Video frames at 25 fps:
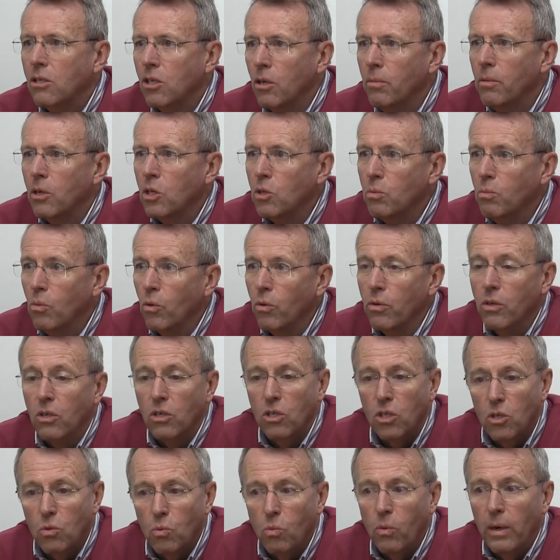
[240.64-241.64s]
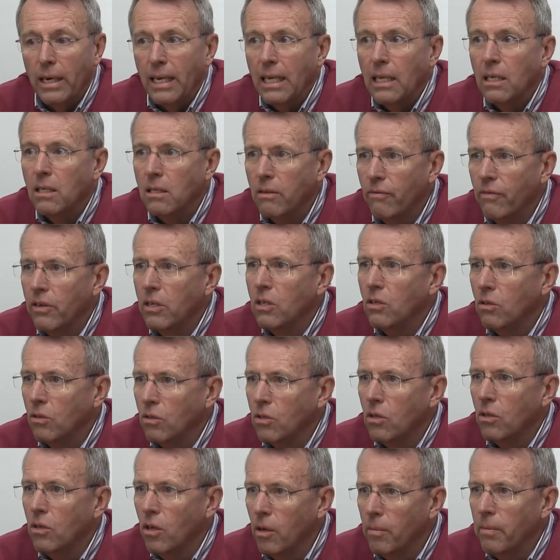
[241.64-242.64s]
so much more than just one individual
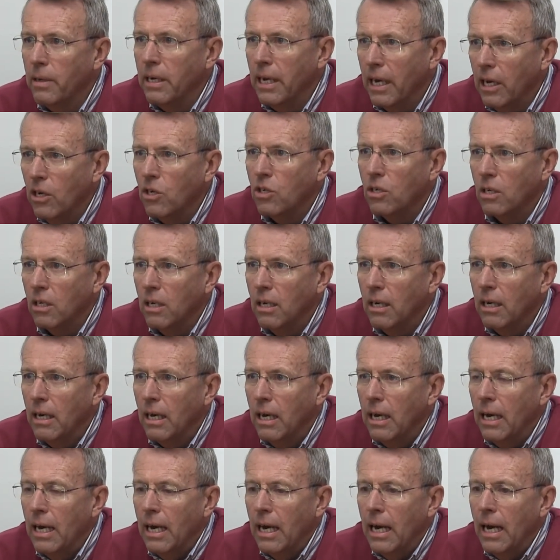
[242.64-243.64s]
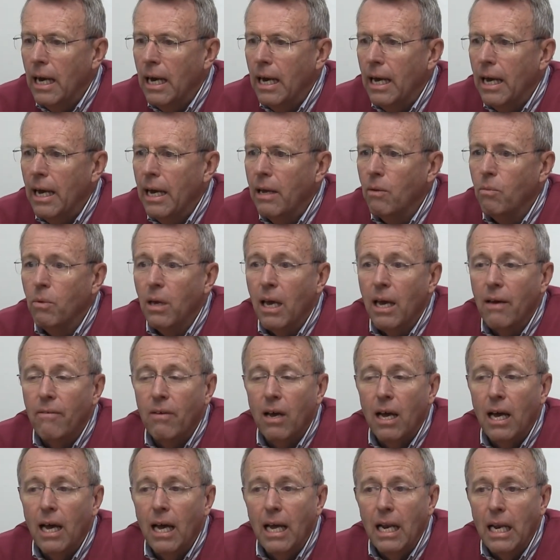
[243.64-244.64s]
denomination. And we have
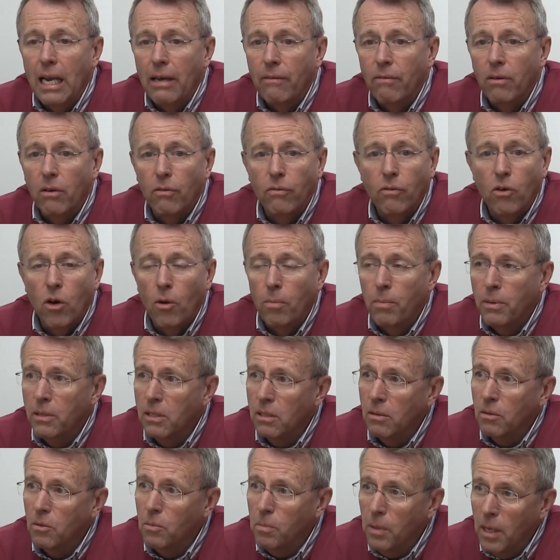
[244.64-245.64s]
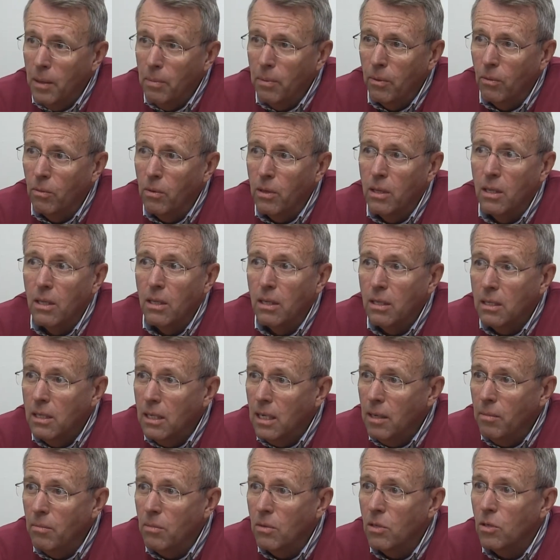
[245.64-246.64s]
a high level of competent people within the
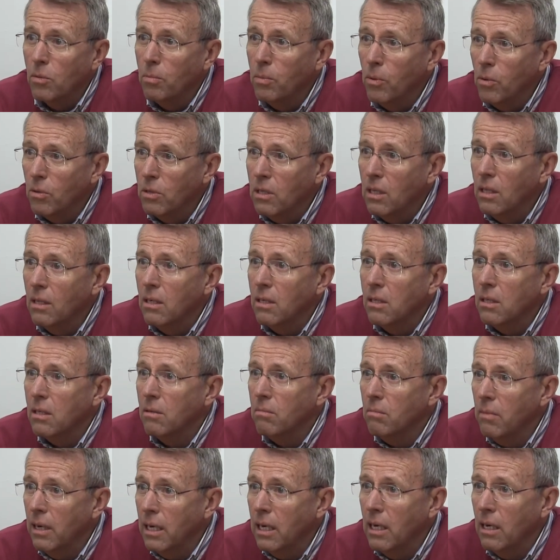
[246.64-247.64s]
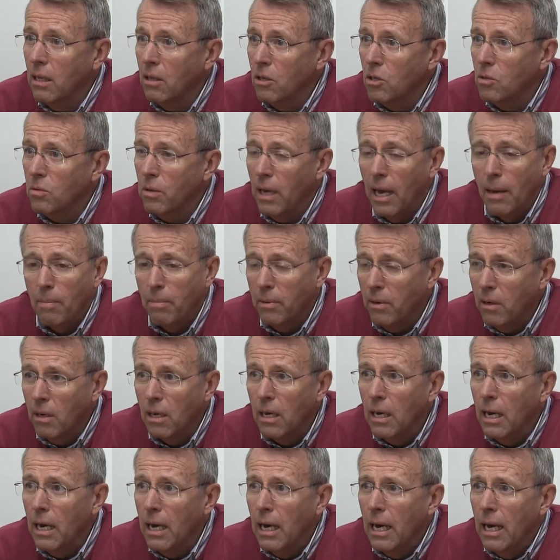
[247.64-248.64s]
team supporting this and making this happen,
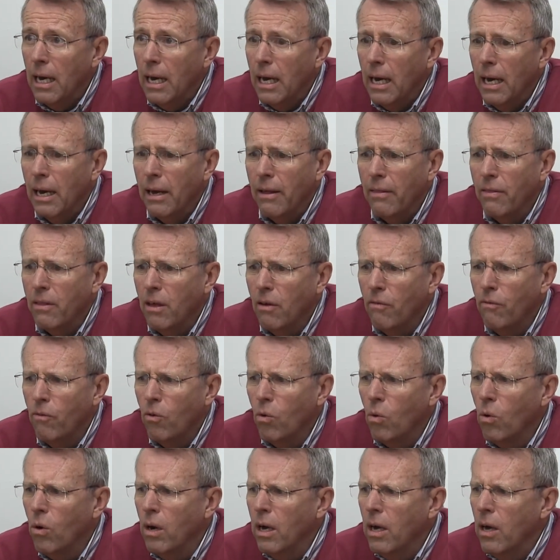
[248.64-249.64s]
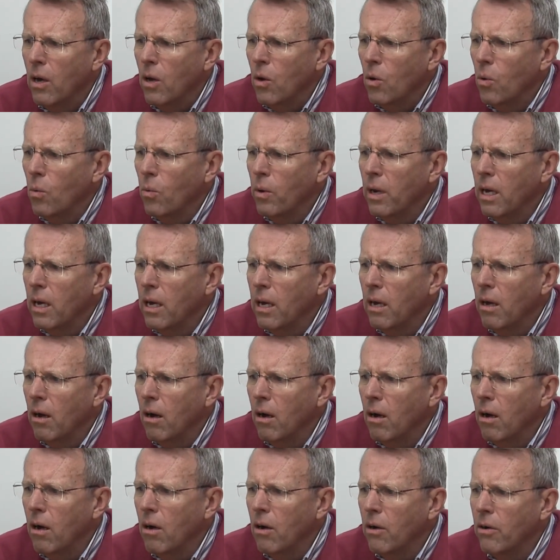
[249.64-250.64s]
and therefore we
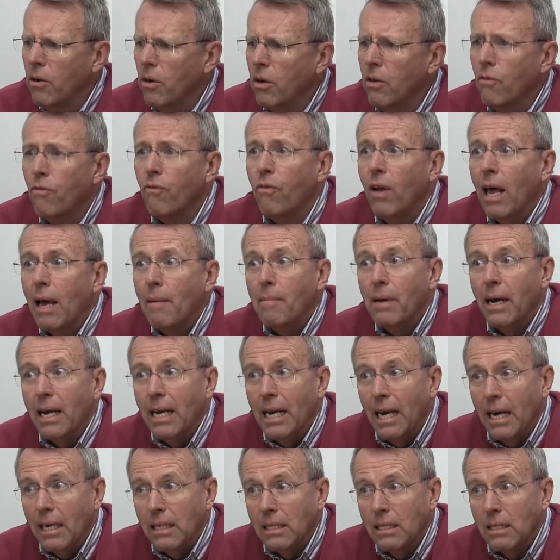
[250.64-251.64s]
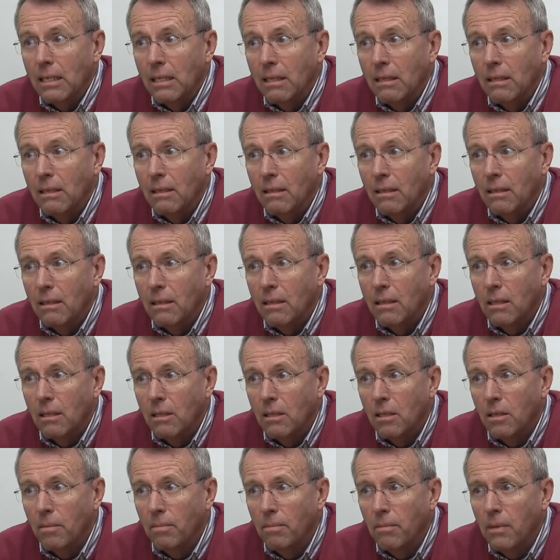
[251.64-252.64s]
are not a fly-by-night
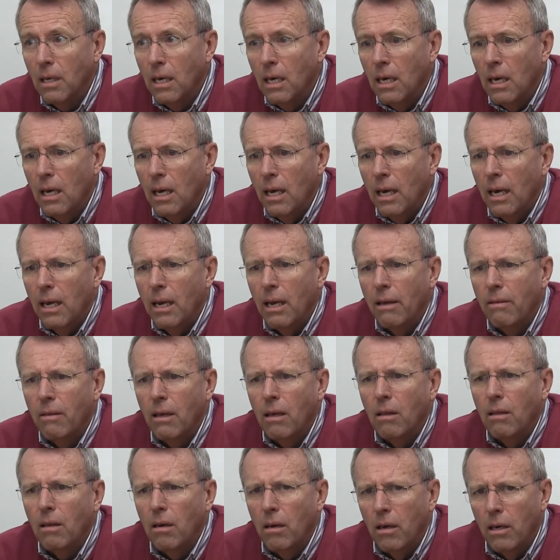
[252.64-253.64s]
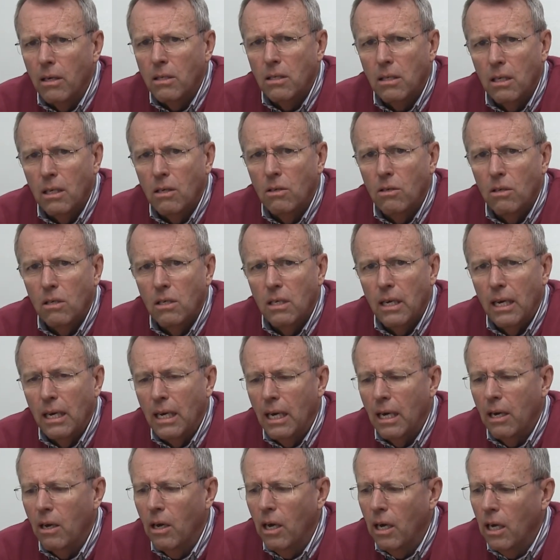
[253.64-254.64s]
system. And I think the last thing to say
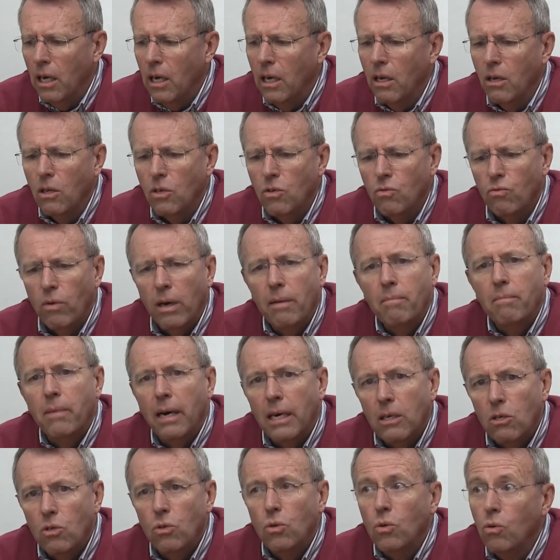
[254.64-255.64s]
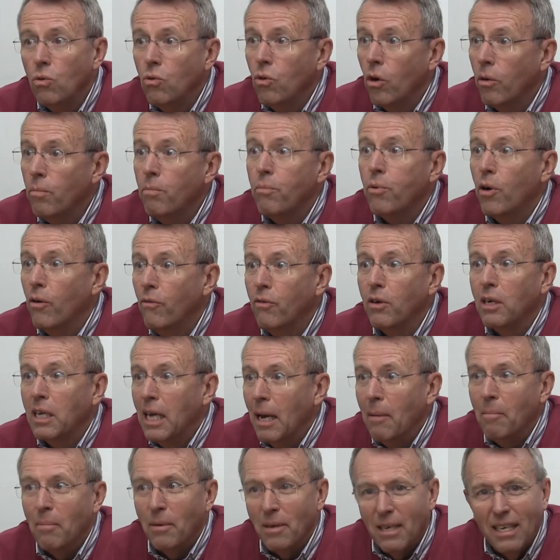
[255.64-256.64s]
here, it is run by two non-profit
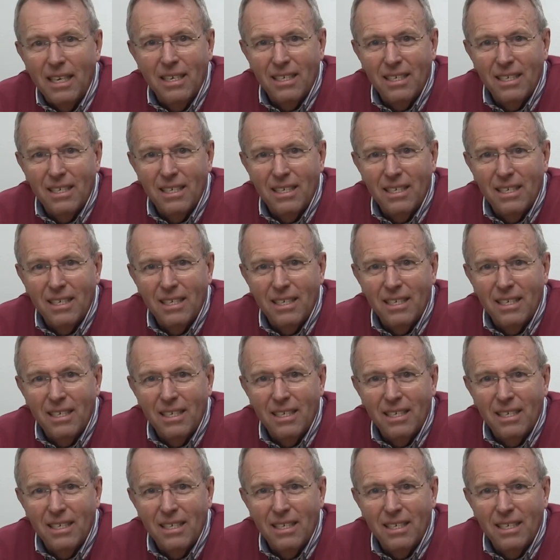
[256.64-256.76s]
companies.